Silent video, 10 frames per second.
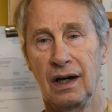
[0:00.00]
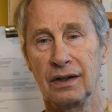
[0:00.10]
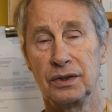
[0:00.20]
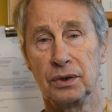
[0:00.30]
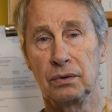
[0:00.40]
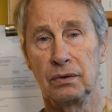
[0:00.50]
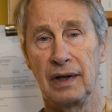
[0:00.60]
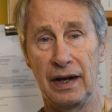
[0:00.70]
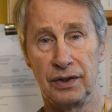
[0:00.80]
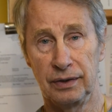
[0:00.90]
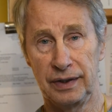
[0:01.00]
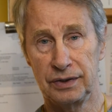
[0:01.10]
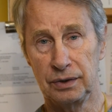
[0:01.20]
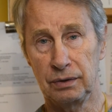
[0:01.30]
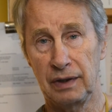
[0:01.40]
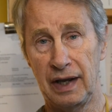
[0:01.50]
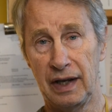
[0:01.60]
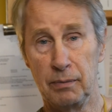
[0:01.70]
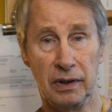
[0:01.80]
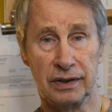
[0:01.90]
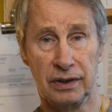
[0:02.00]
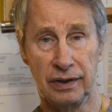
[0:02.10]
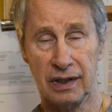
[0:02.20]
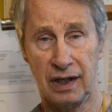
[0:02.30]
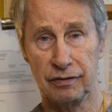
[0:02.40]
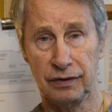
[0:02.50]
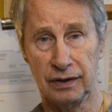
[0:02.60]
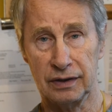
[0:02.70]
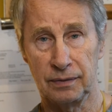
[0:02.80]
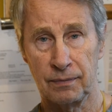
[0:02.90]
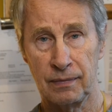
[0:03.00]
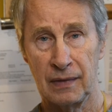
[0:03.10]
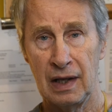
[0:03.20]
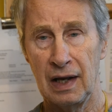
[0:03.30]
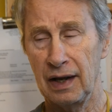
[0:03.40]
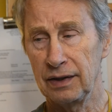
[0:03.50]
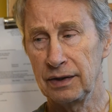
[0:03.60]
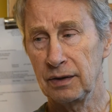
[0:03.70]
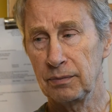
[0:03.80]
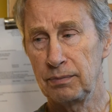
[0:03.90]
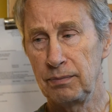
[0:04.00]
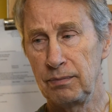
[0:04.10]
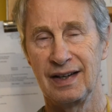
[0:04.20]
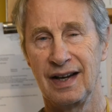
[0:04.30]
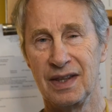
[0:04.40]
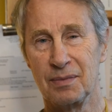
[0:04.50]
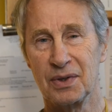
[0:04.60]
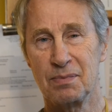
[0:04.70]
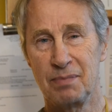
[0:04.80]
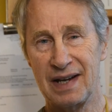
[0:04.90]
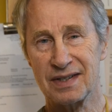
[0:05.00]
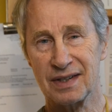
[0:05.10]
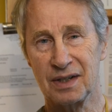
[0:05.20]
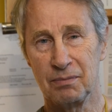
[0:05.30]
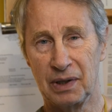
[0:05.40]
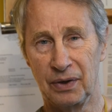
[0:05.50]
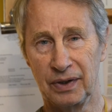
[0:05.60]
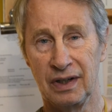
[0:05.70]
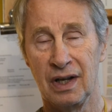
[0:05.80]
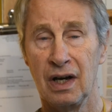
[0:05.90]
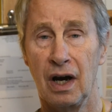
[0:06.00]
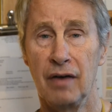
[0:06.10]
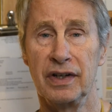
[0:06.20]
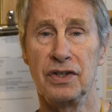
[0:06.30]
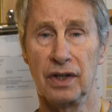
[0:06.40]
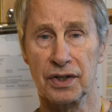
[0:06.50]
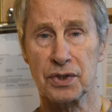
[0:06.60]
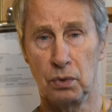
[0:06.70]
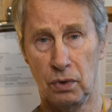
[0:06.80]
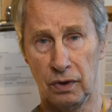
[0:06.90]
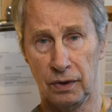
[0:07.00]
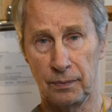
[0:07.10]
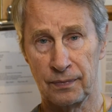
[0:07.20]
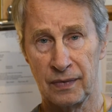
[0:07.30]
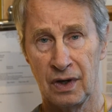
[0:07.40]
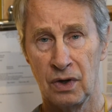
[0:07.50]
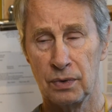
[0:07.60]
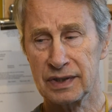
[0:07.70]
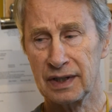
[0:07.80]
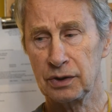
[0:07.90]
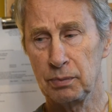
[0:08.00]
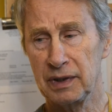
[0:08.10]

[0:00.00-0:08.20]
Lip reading: to enter into a military conflict? And the most basic component of a just war was that there be